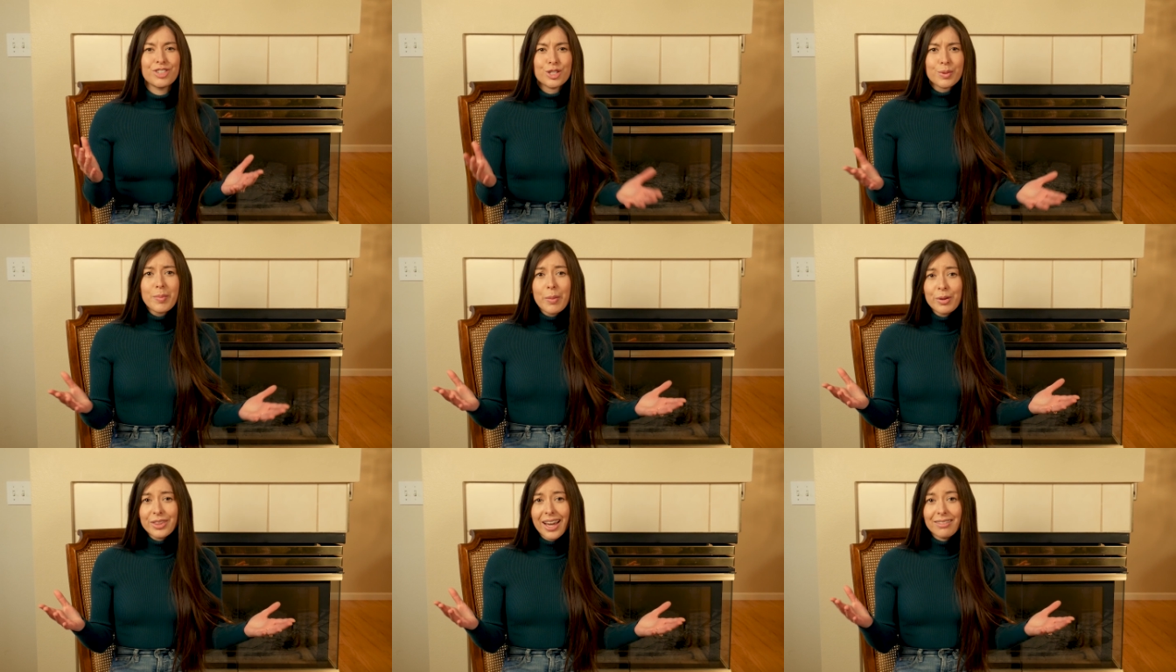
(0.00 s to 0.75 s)
Just
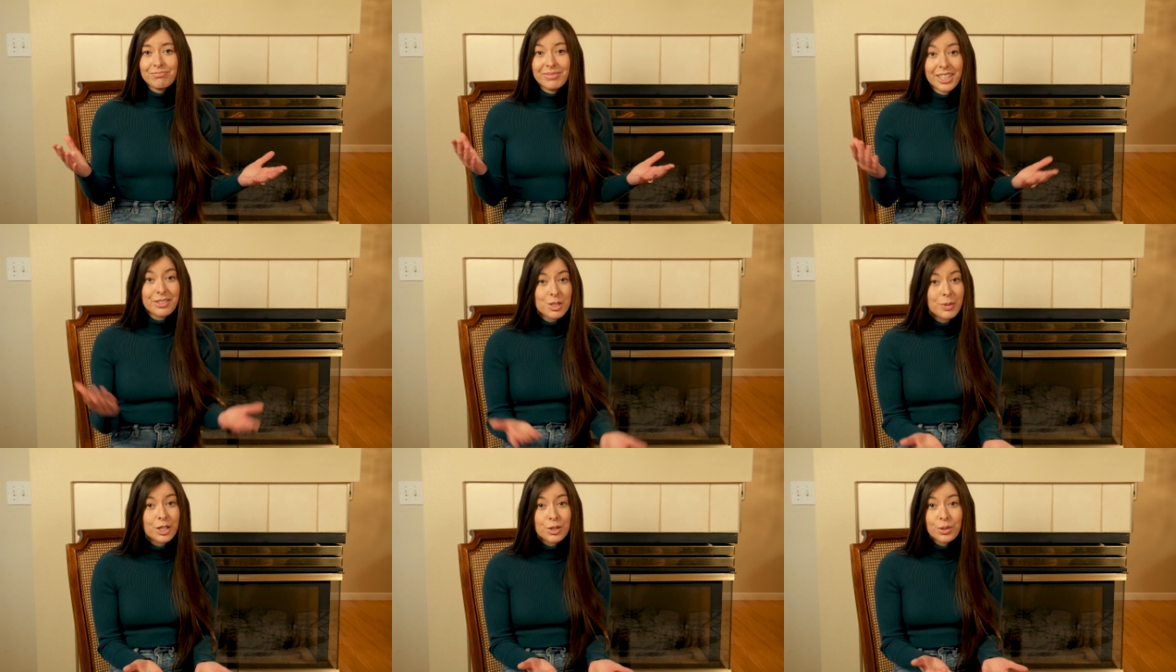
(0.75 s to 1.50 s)
remember that their
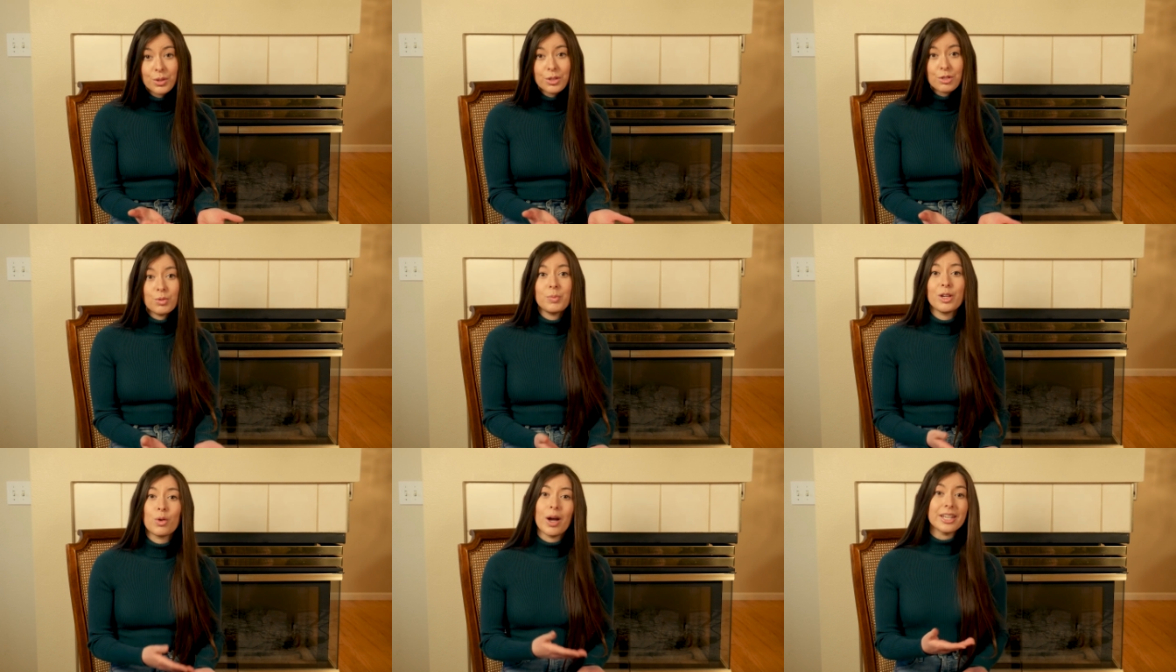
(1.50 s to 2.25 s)
spiritual goals will
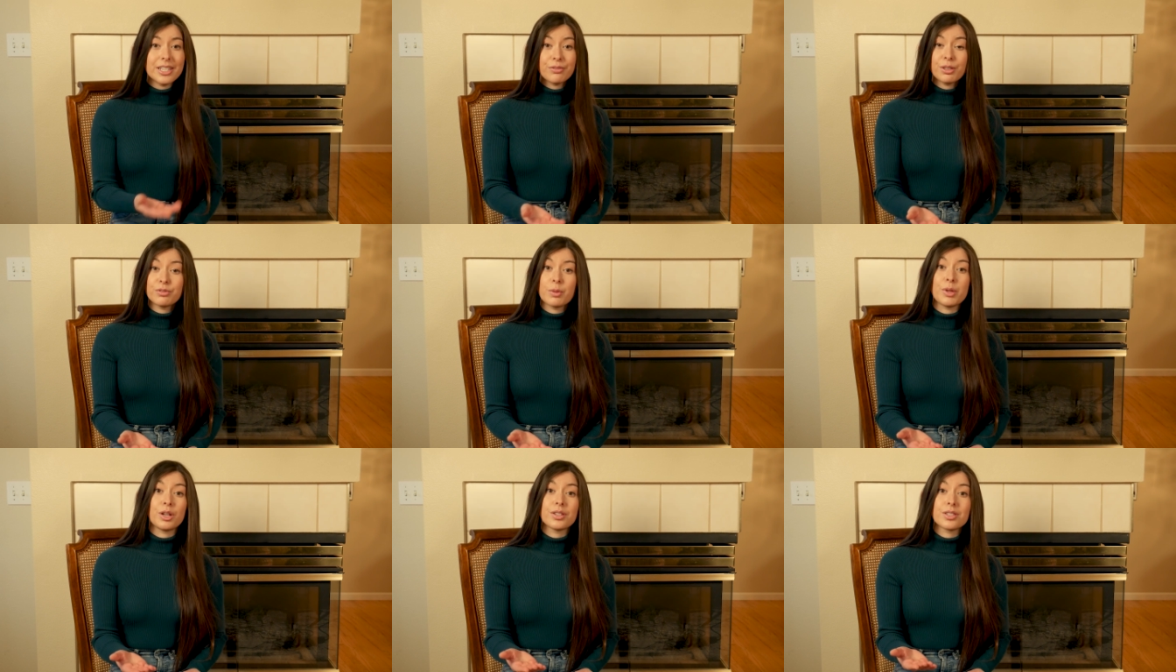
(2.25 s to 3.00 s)
be quite different
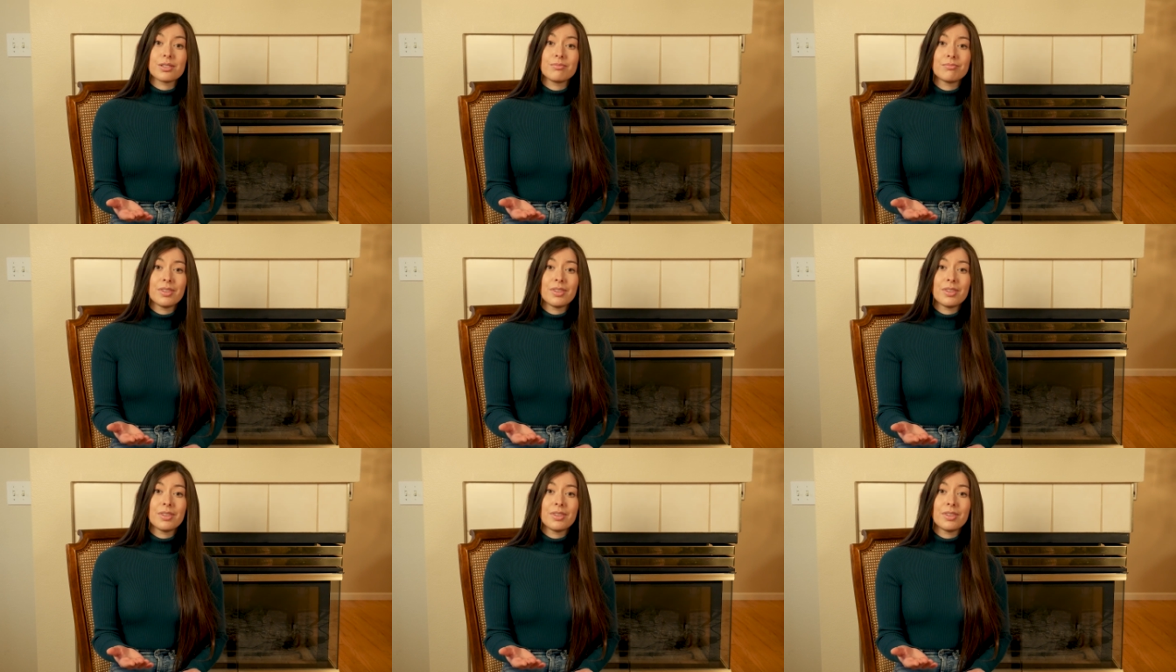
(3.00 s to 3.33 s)
from yours.